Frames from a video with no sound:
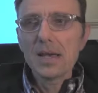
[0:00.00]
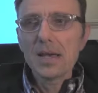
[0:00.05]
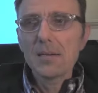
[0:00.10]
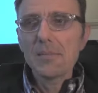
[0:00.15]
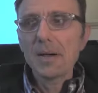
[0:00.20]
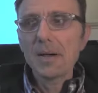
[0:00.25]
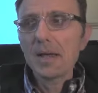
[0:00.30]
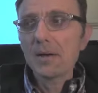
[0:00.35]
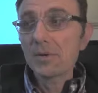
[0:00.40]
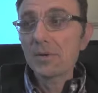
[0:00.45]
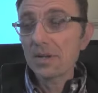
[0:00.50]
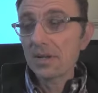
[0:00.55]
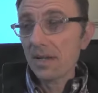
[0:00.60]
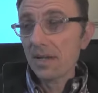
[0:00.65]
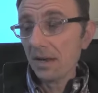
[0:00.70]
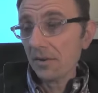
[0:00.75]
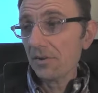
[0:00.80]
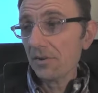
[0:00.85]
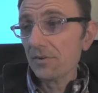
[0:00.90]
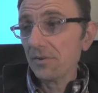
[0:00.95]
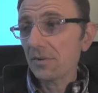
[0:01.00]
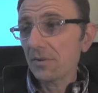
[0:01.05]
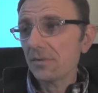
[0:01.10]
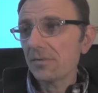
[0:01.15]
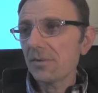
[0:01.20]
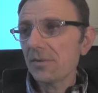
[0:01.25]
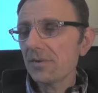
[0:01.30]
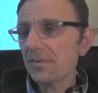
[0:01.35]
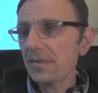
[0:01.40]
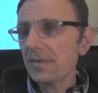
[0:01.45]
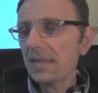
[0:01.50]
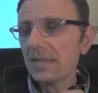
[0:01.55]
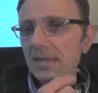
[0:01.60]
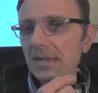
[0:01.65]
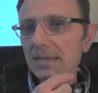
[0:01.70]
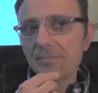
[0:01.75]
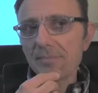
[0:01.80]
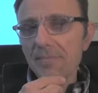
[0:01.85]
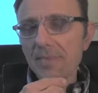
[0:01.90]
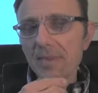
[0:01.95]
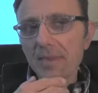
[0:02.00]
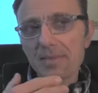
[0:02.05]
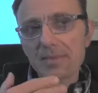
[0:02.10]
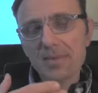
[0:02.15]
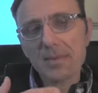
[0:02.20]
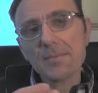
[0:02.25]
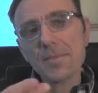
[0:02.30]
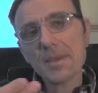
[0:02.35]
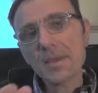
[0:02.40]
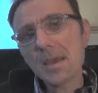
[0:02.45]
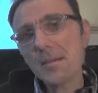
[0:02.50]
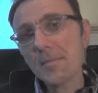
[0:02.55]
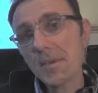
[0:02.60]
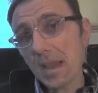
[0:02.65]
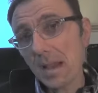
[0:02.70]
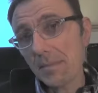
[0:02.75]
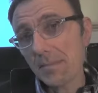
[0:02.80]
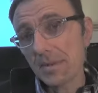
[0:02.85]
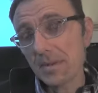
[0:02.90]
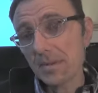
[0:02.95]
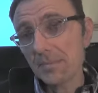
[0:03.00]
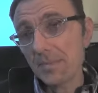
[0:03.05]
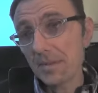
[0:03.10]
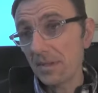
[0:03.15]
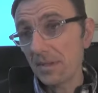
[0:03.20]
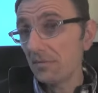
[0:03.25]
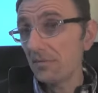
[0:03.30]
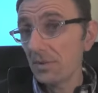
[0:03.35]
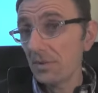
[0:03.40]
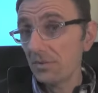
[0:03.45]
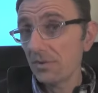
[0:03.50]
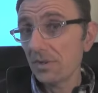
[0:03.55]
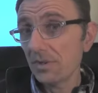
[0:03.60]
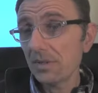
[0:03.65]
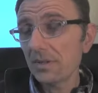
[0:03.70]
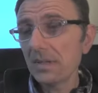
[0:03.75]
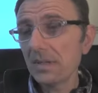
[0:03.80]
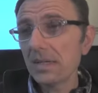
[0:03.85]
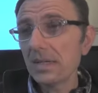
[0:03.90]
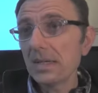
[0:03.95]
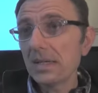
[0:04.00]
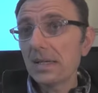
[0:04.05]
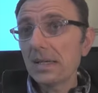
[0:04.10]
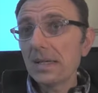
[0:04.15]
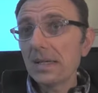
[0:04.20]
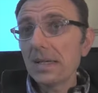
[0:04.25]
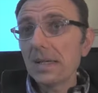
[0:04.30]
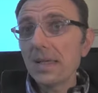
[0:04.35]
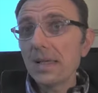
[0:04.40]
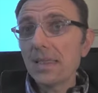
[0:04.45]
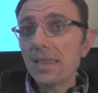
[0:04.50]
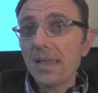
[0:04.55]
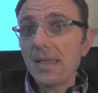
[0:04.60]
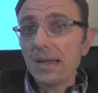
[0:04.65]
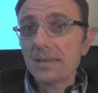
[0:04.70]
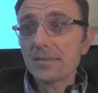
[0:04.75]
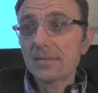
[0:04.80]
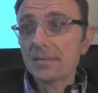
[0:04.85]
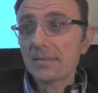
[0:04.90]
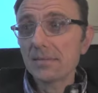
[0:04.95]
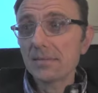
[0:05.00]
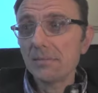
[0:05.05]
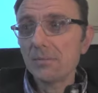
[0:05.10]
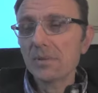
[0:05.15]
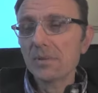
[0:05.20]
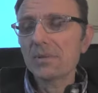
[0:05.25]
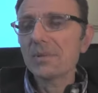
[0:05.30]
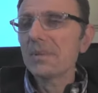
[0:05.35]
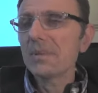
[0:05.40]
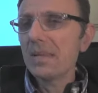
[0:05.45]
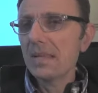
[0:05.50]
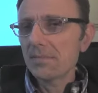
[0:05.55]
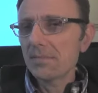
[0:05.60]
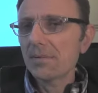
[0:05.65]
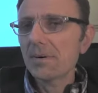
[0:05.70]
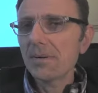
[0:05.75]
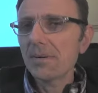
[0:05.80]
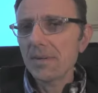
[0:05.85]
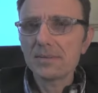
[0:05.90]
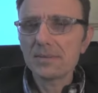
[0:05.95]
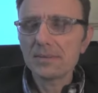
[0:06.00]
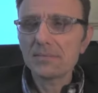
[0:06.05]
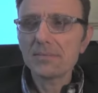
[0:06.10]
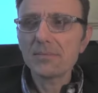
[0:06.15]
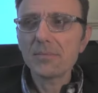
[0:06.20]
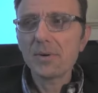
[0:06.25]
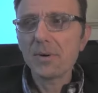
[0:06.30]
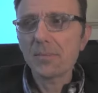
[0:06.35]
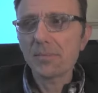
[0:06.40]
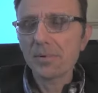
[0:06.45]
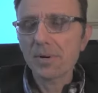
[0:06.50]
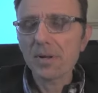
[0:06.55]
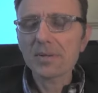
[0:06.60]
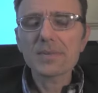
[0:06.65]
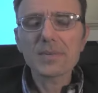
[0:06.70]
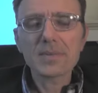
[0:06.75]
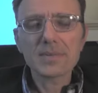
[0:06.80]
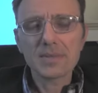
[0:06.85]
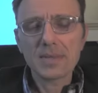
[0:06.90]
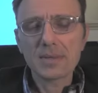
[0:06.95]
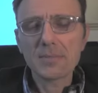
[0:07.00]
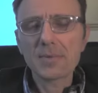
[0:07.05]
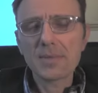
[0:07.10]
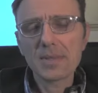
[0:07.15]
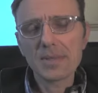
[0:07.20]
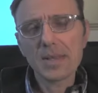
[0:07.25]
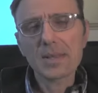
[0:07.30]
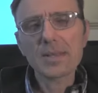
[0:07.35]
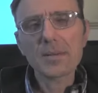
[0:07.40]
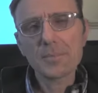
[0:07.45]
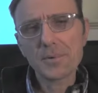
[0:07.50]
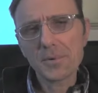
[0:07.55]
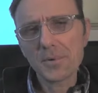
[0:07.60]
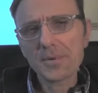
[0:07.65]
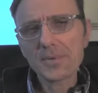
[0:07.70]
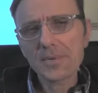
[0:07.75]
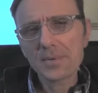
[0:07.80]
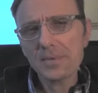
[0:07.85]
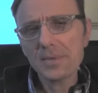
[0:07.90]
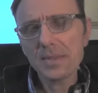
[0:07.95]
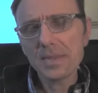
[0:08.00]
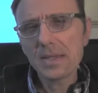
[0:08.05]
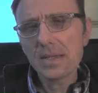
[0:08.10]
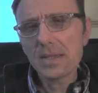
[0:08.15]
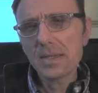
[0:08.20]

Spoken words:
But I would encourage you, if you see that there's something coming up in an individual that would need probably more processing with another person,